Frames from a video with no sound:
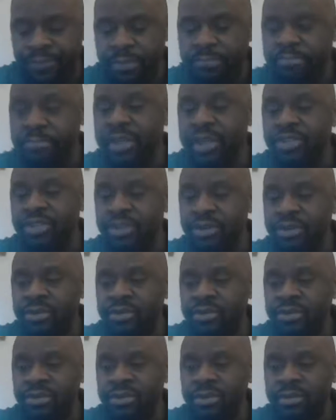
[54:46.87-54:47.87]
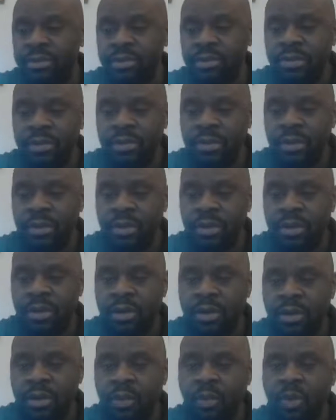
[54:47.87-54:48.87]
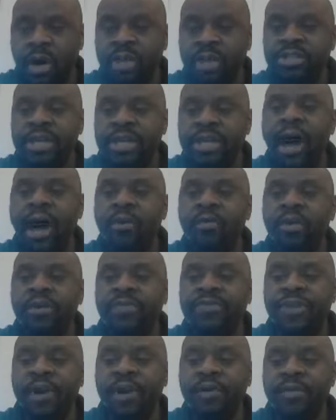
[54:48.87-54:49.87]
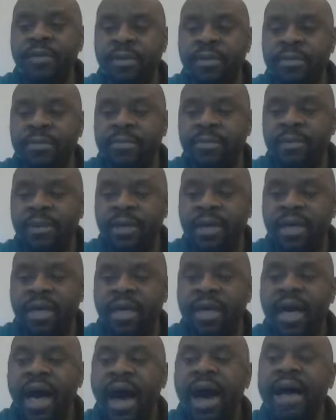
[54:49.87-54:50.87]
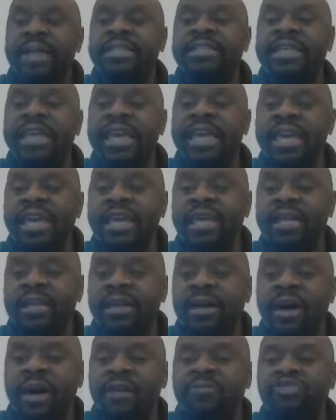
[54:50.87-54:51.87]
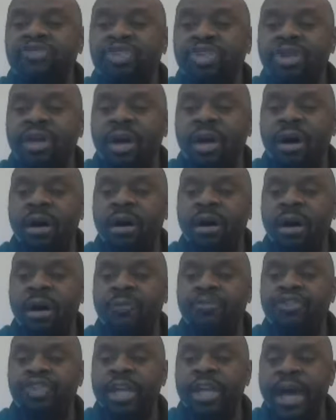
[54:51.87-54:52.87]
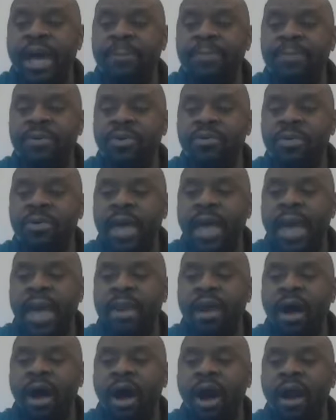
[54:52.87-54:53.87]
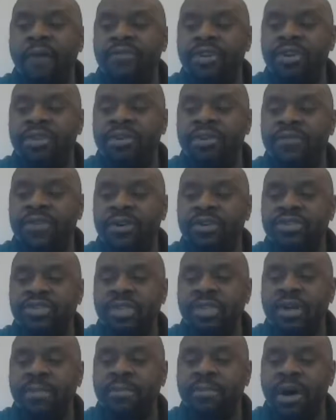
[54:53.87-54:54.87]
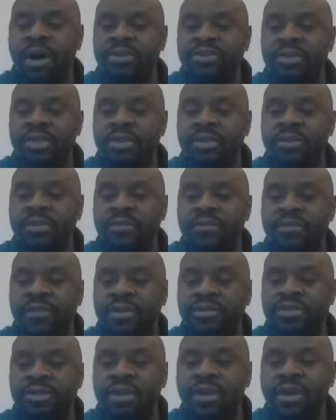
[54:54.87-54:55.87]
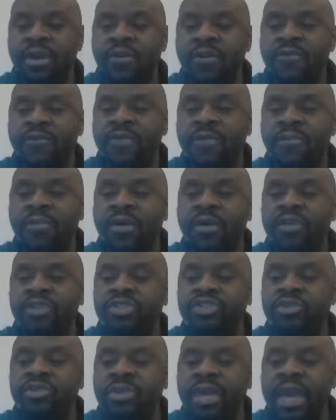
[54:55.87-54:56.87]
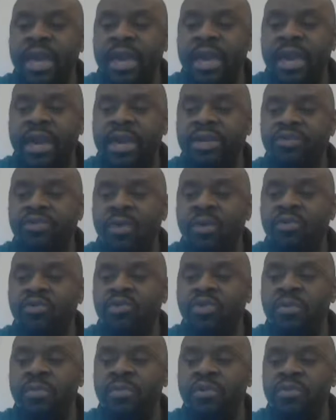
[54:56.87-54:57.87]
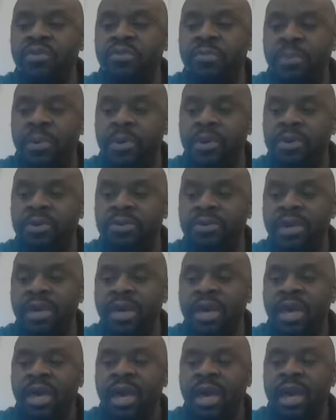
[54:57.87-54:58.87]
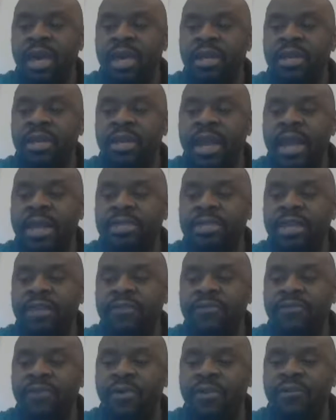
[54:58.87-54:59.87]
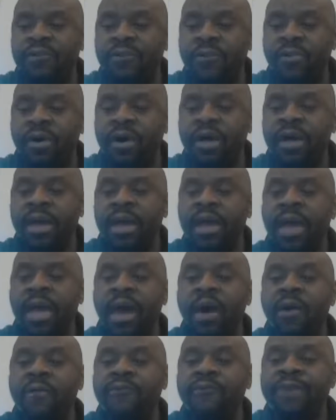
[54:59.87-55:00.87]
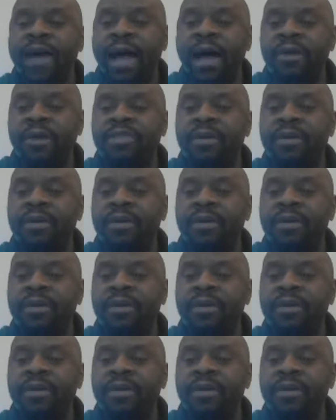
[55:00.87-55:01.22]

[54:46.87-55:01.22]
mentors was Howard Thurman, a dean of chapel at Harvard University and Boston University. For more than 2 decades, wrote numerous books. In the 1944, helped found the